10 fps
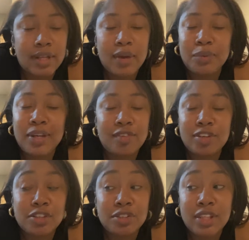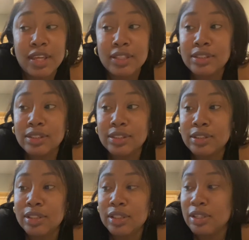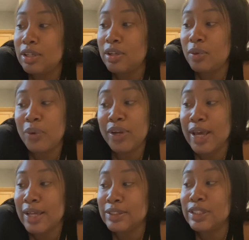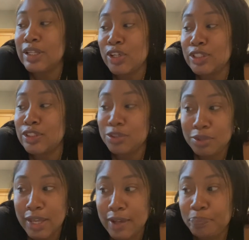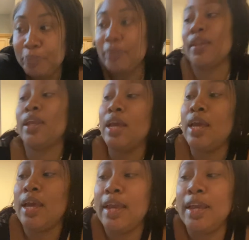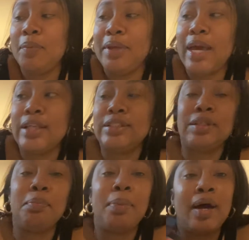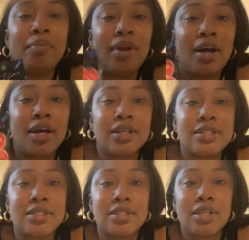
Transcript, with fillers: Like, we're not gonna do that. We're not going to do that. And we got some Pop Rocks